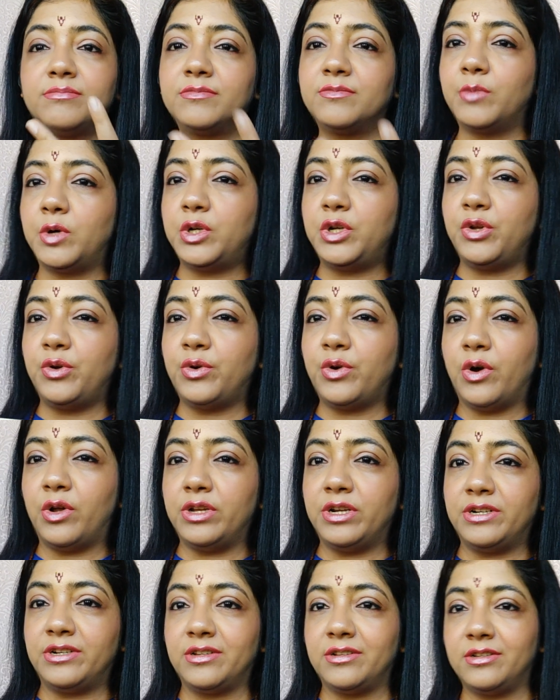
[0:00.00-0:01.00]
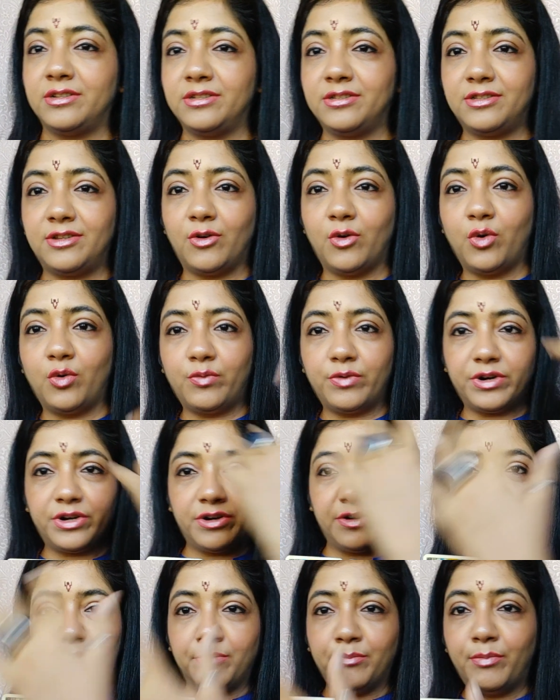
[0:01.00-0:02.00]
what do you call it, the
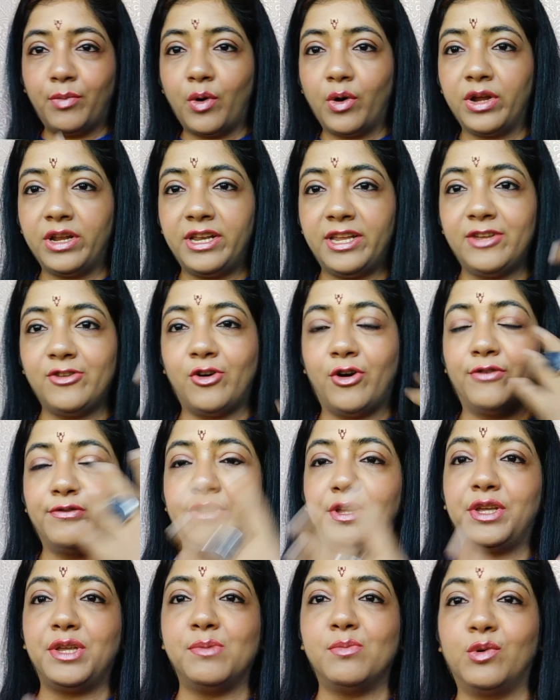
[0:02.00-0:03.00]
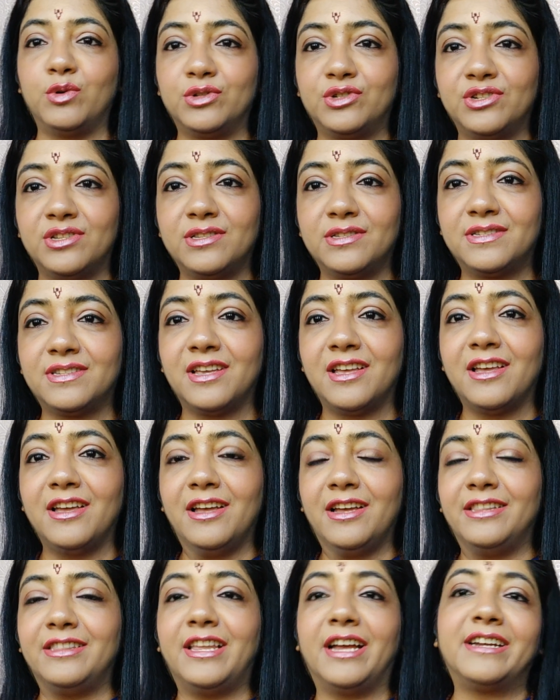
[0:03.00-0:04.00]
overboiling of the emotions,
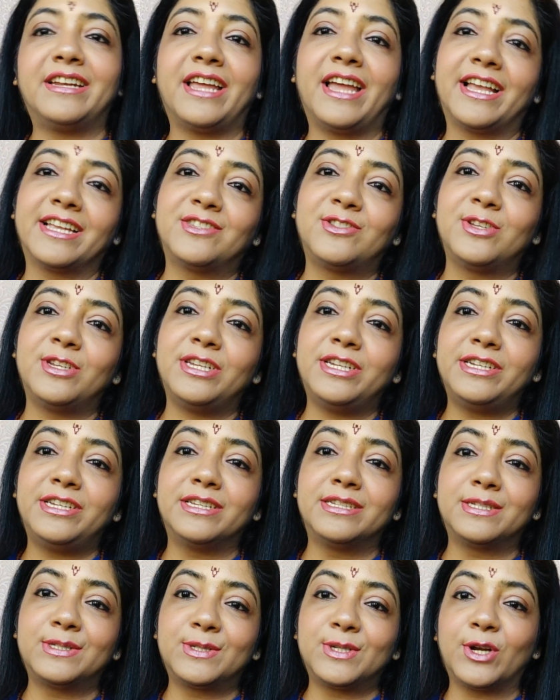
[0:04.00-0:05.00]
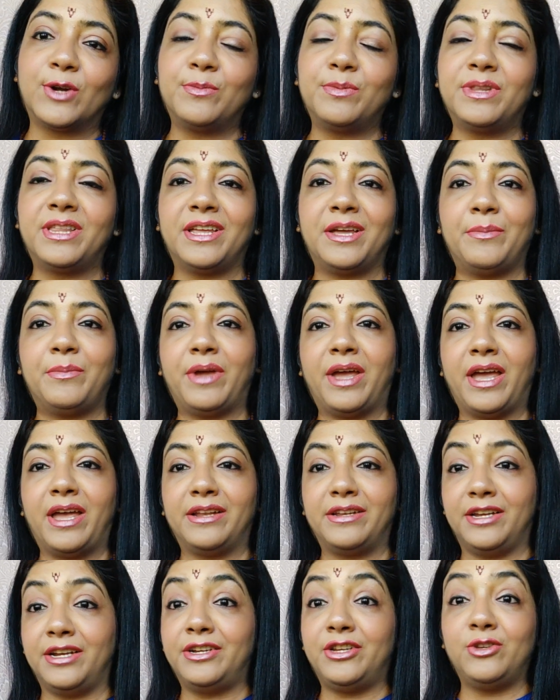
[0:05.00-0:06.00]
that actually disturbed them,
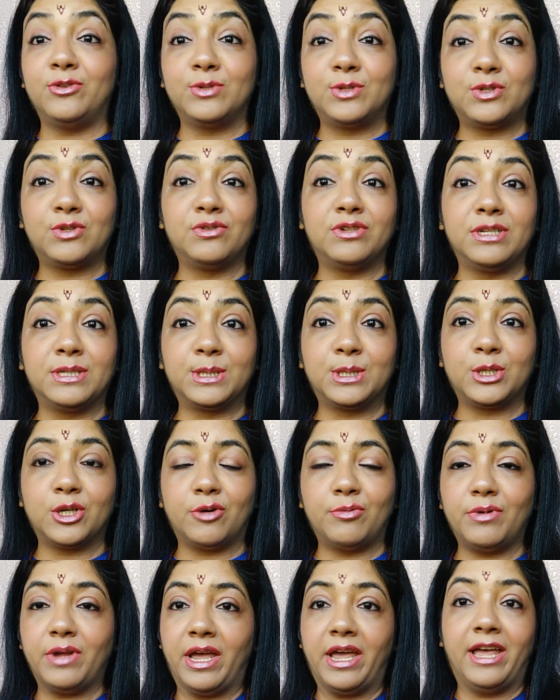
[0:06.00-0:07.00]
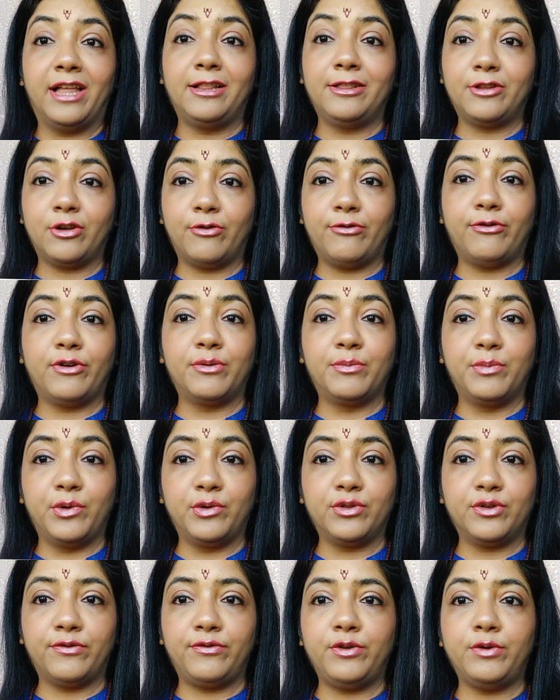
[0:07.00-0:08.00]
and it used to disturb health for
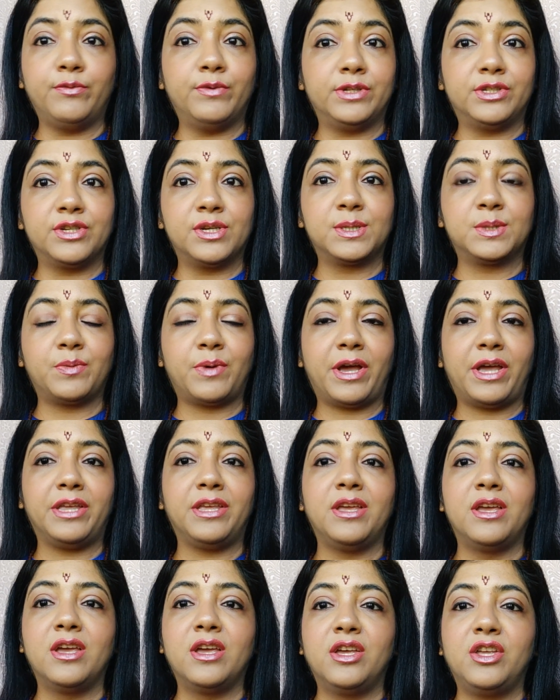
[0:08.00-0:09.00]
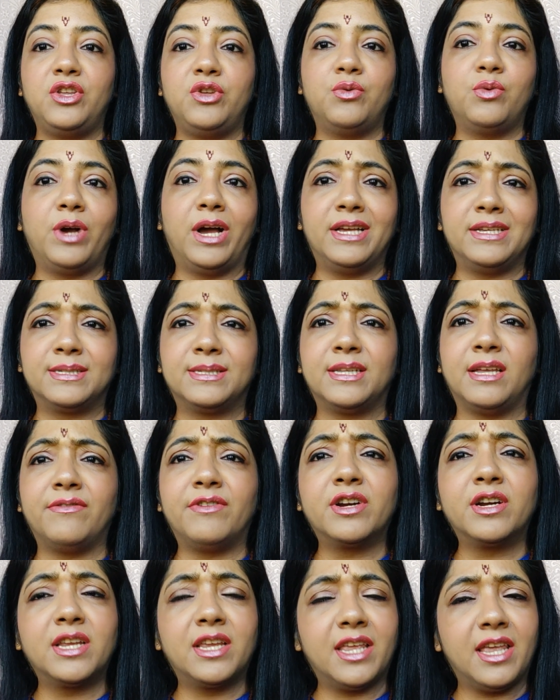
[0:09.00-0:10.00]
both of you, which is why you guys
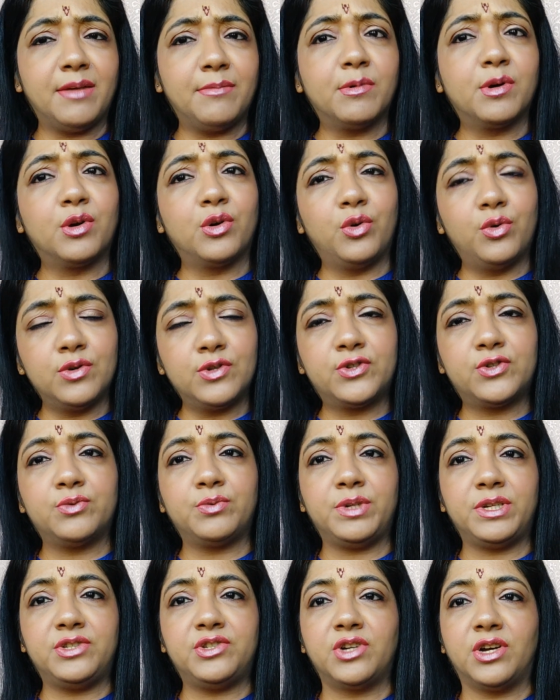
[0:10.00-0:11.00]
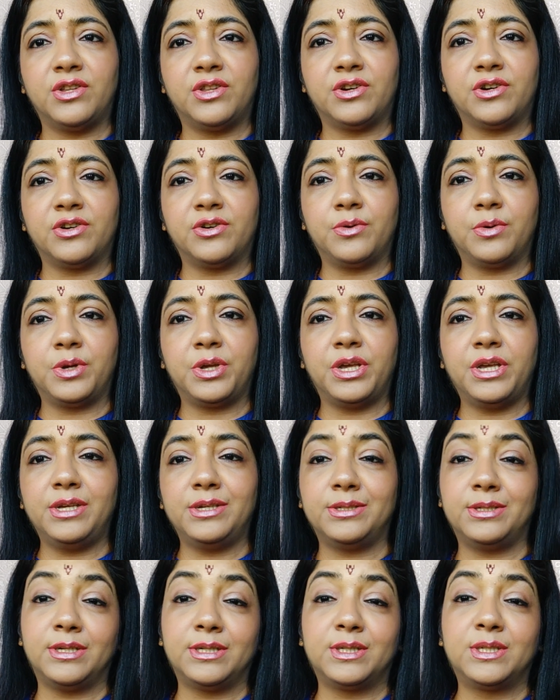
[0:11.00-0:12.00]
never came close to each other. Okay,
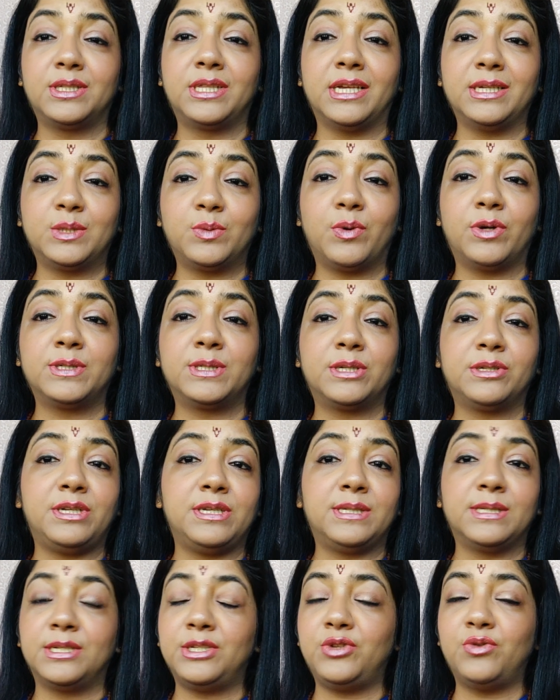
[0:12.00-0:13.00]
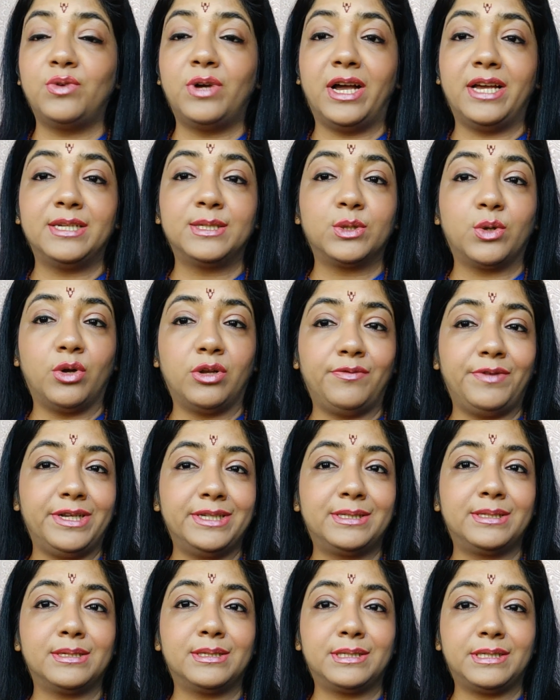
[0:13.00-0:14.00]
this was the reason you guys
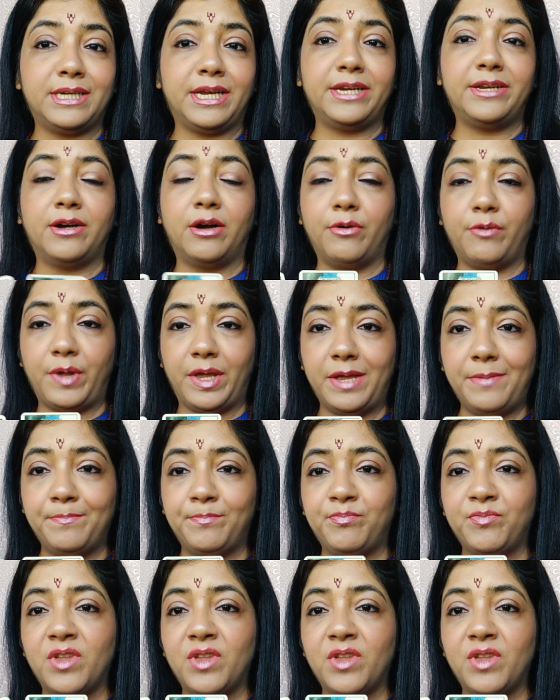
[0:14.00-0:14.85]
always stayed away.